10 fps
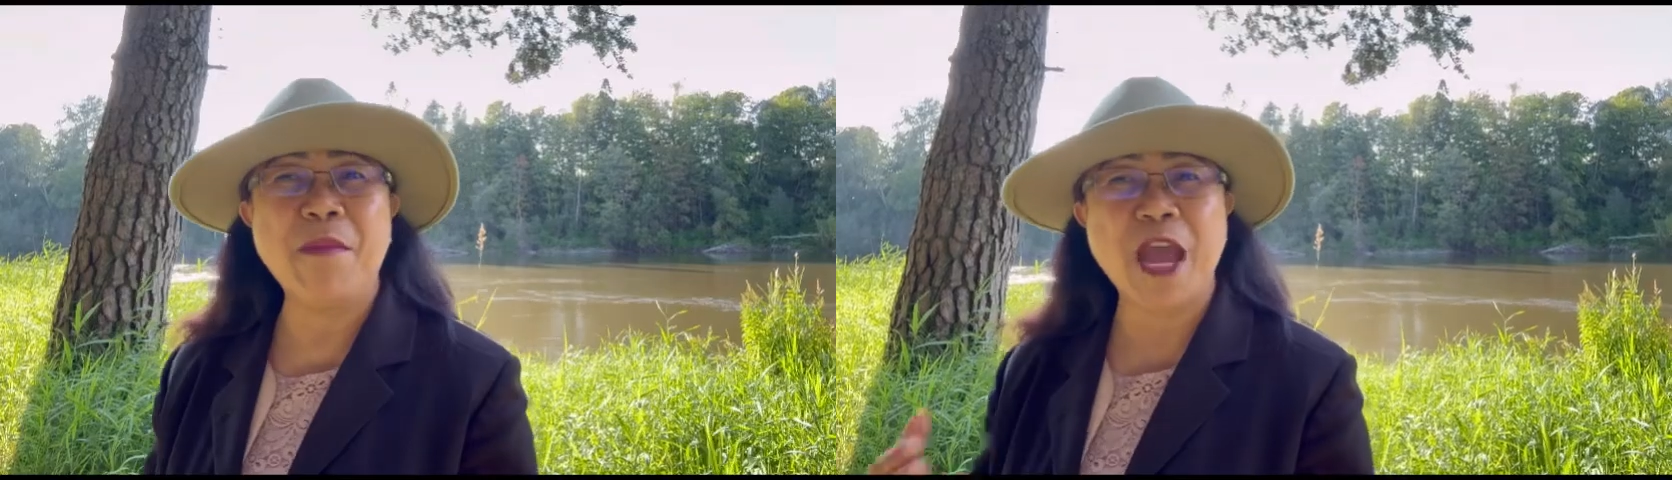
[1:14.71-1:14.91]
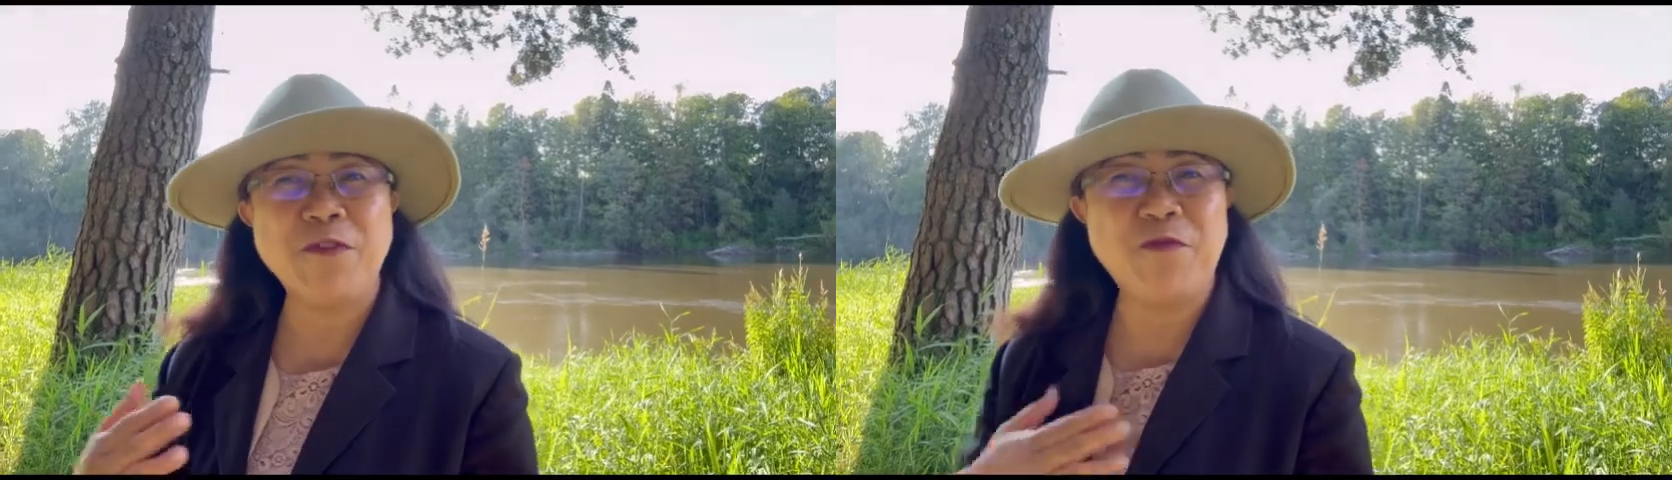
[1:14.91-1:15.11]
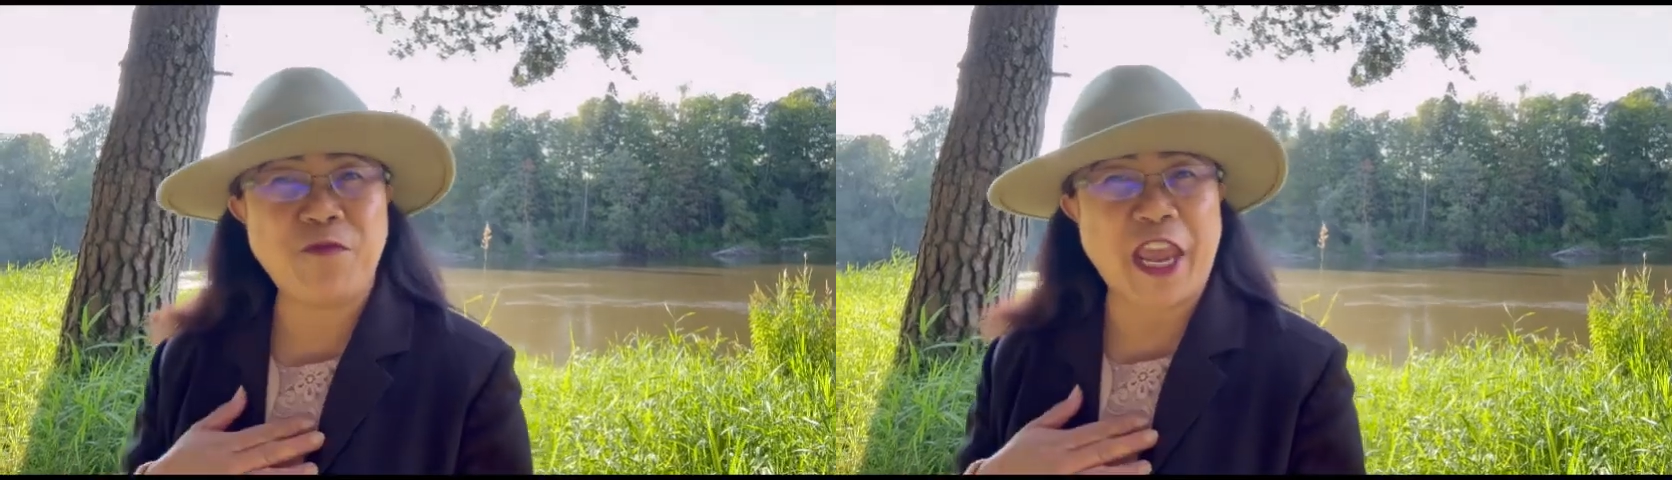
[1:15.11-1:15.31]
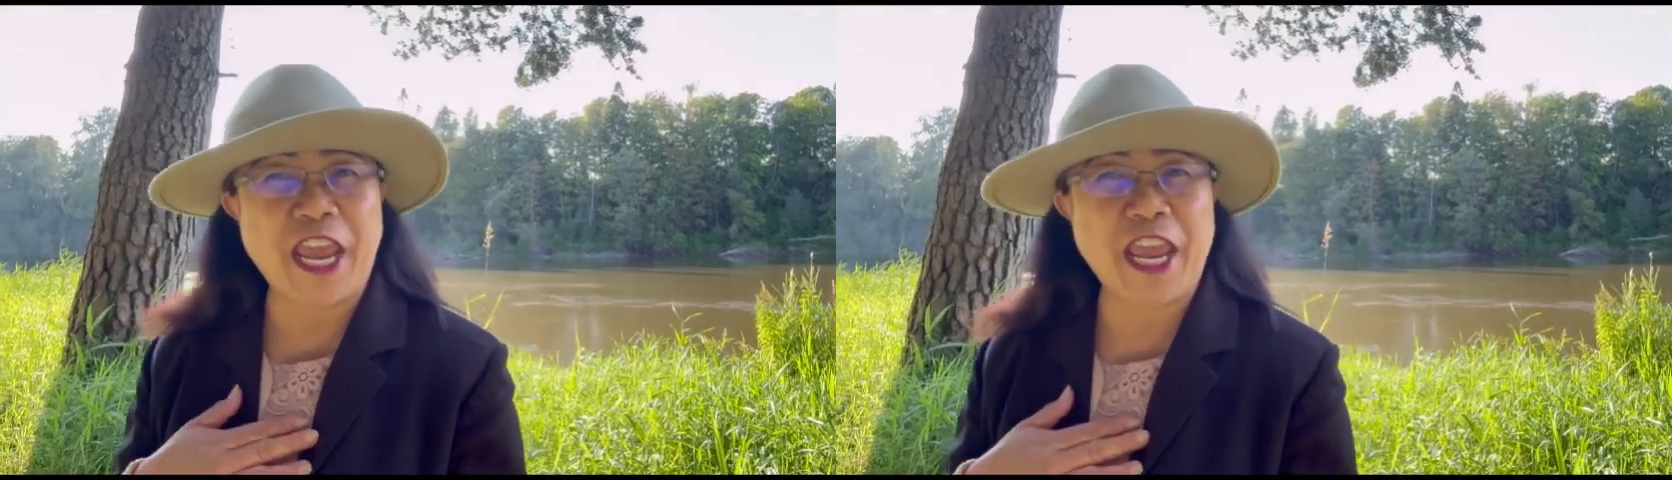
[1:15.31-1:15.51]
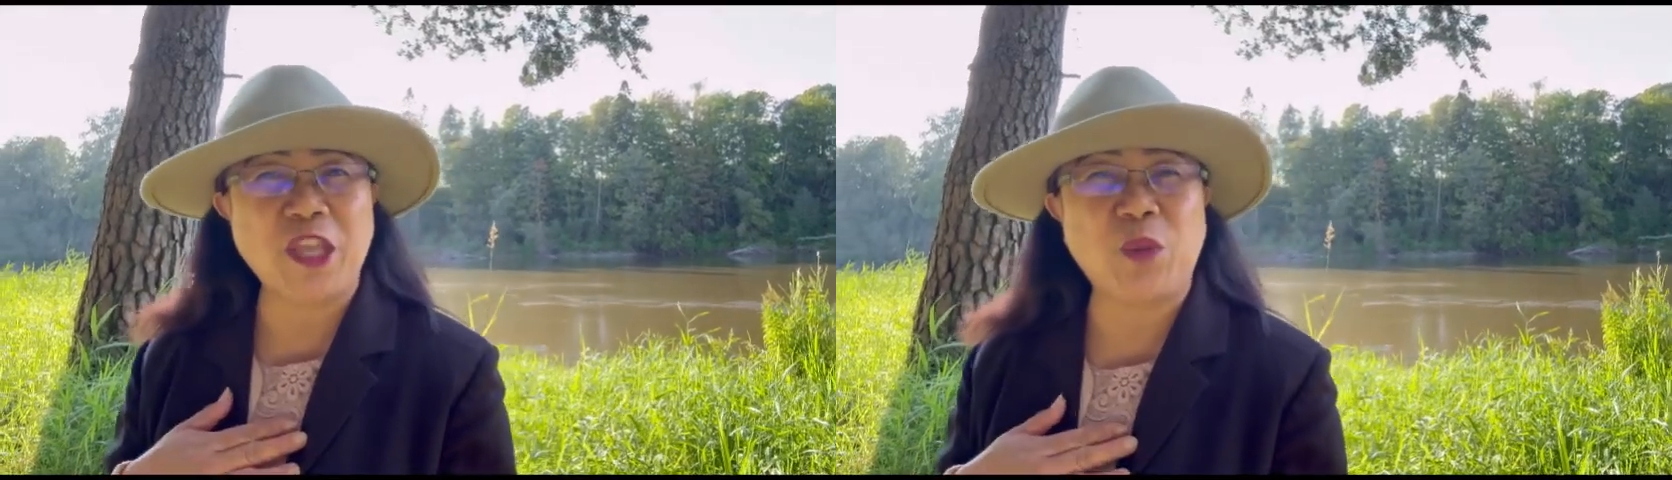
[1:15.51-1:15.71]
My
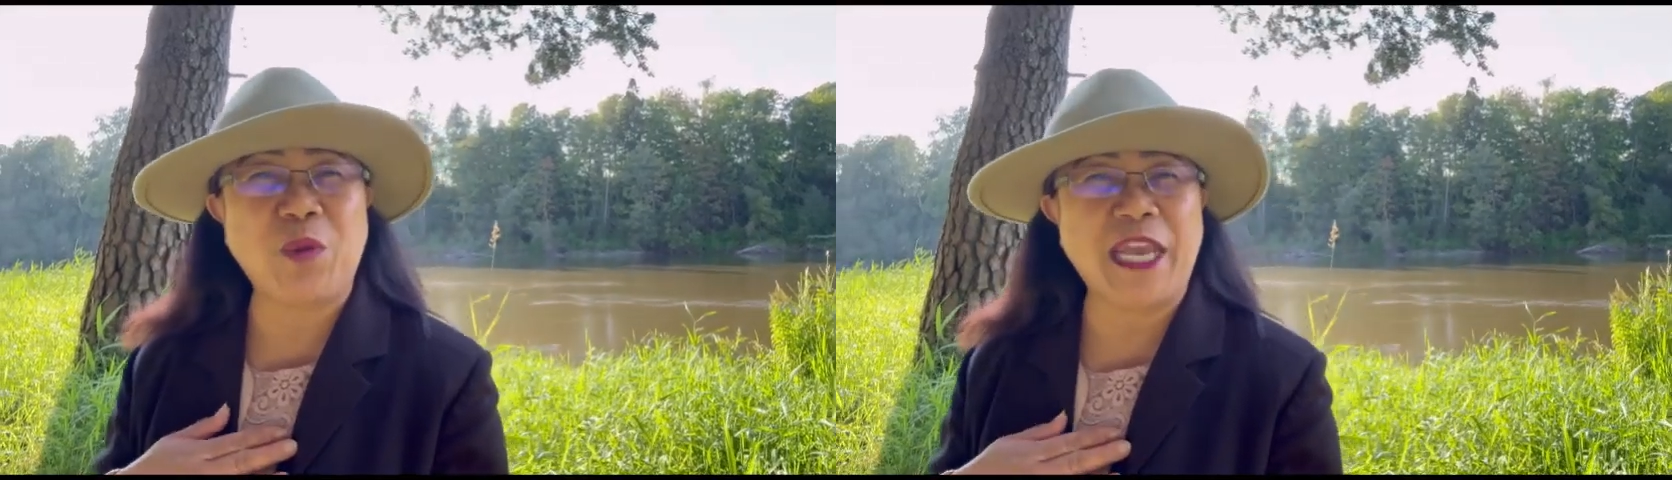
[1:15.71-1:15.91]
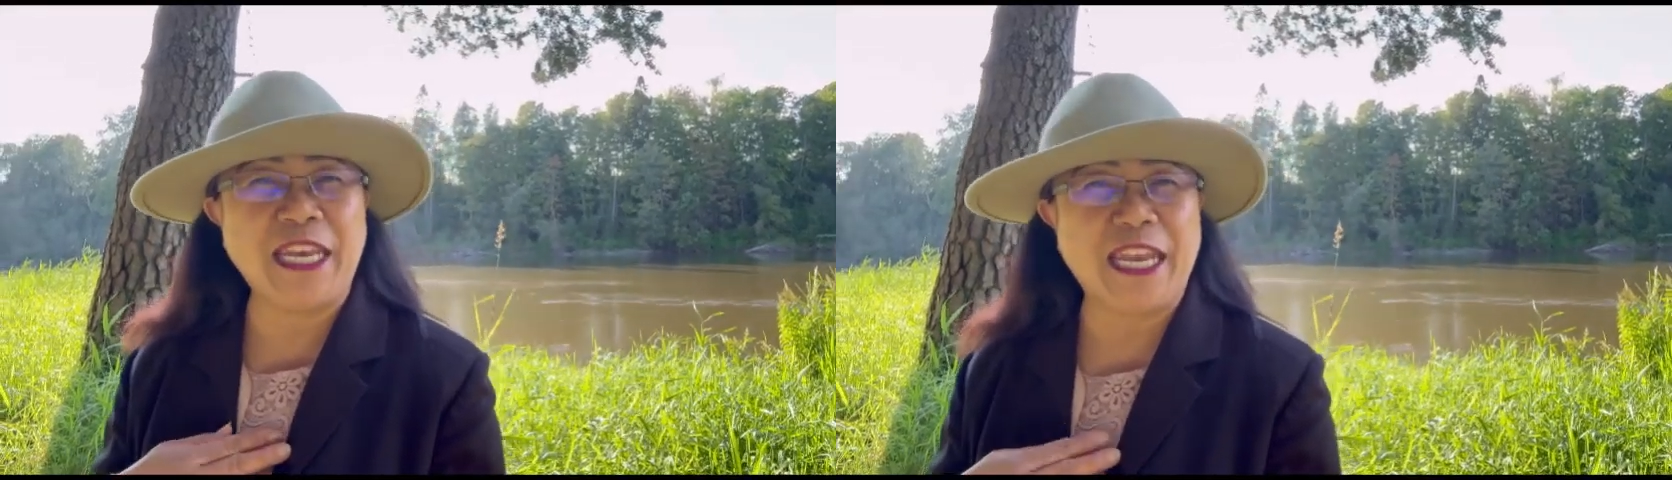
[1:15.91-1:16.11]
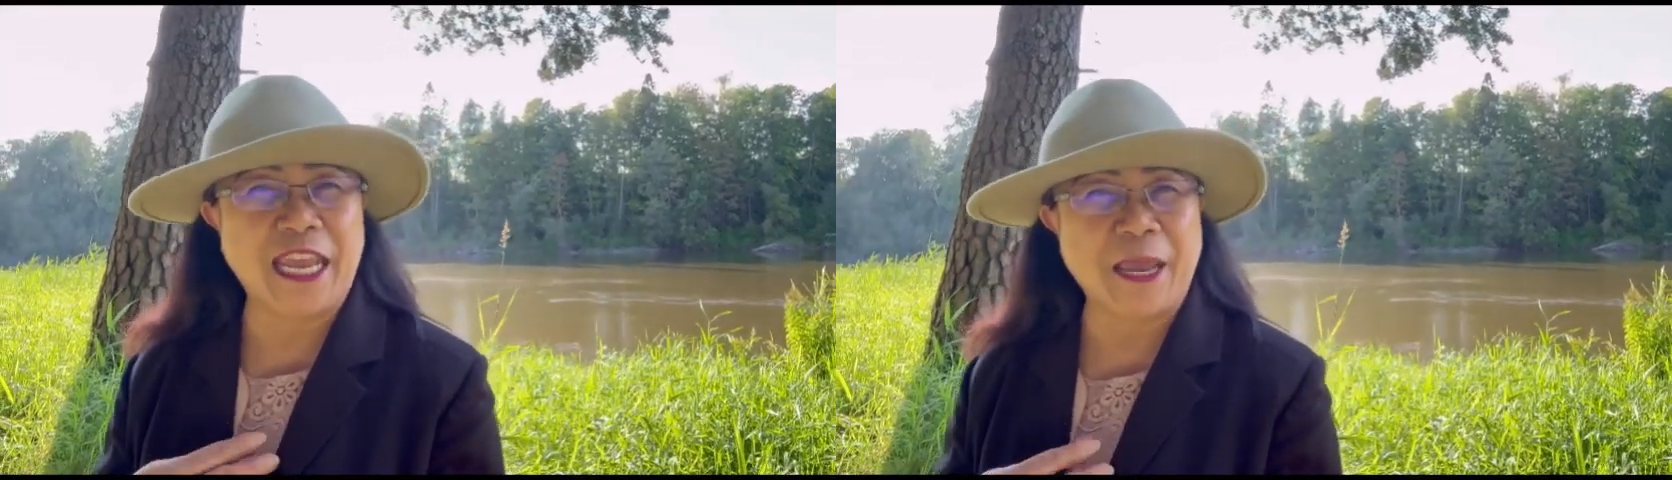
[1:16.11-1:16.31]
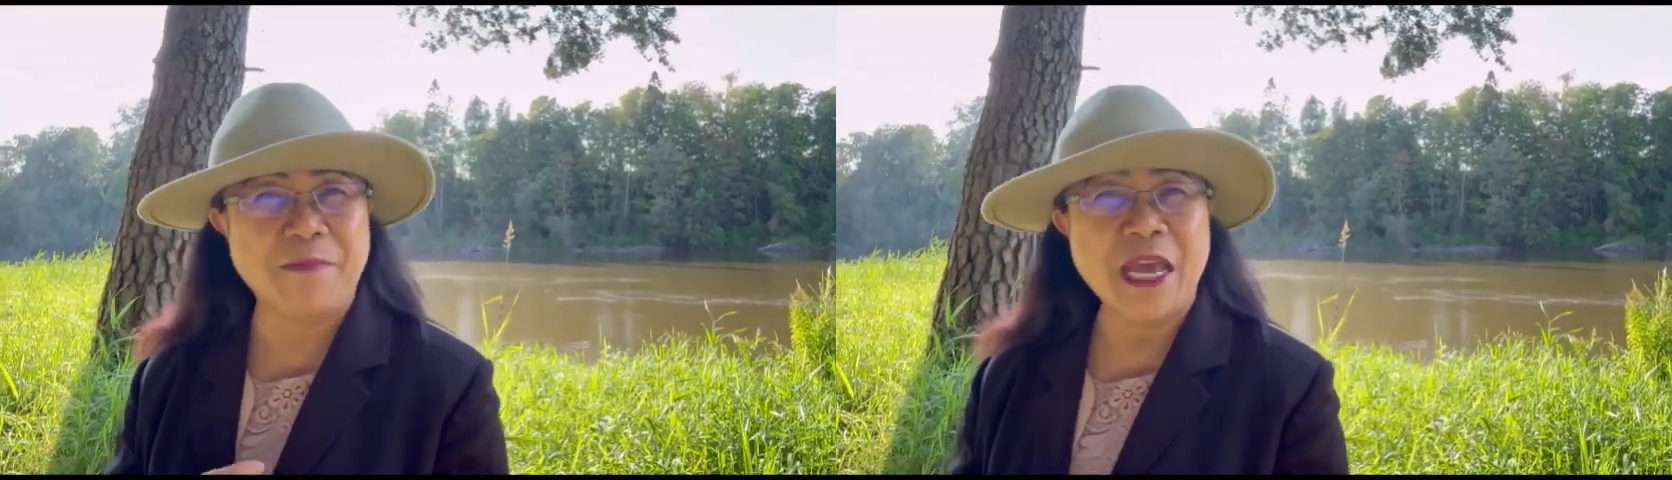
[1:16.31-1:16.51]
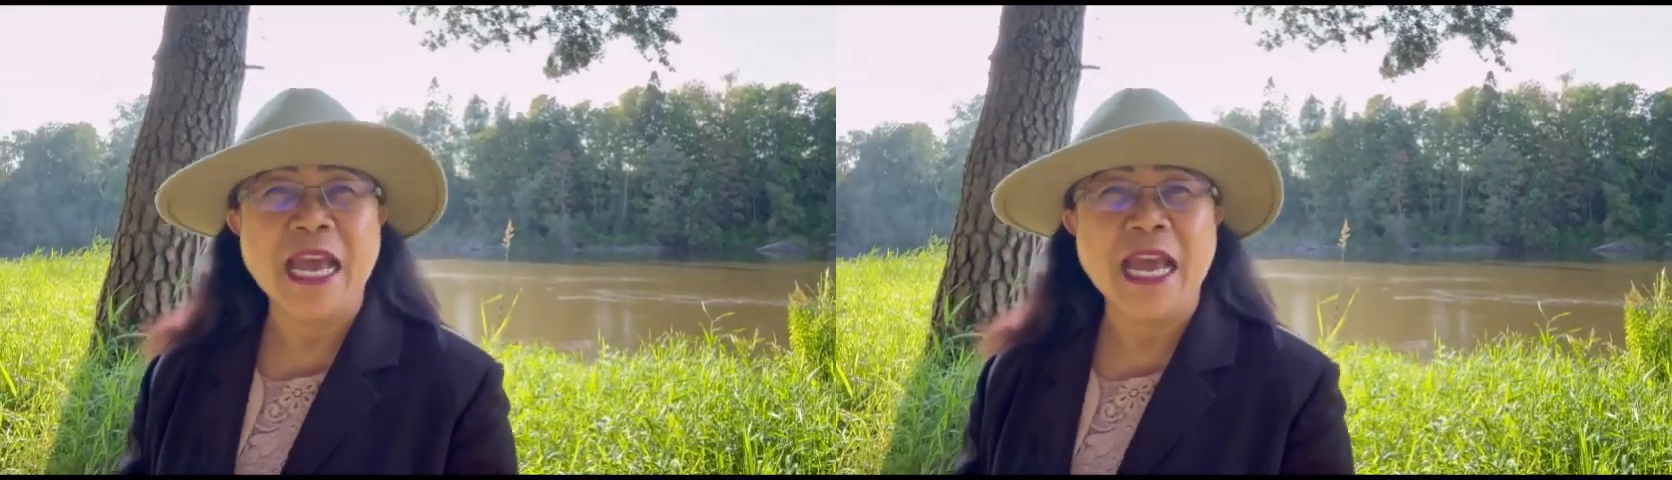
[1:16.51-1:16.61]
faith with Him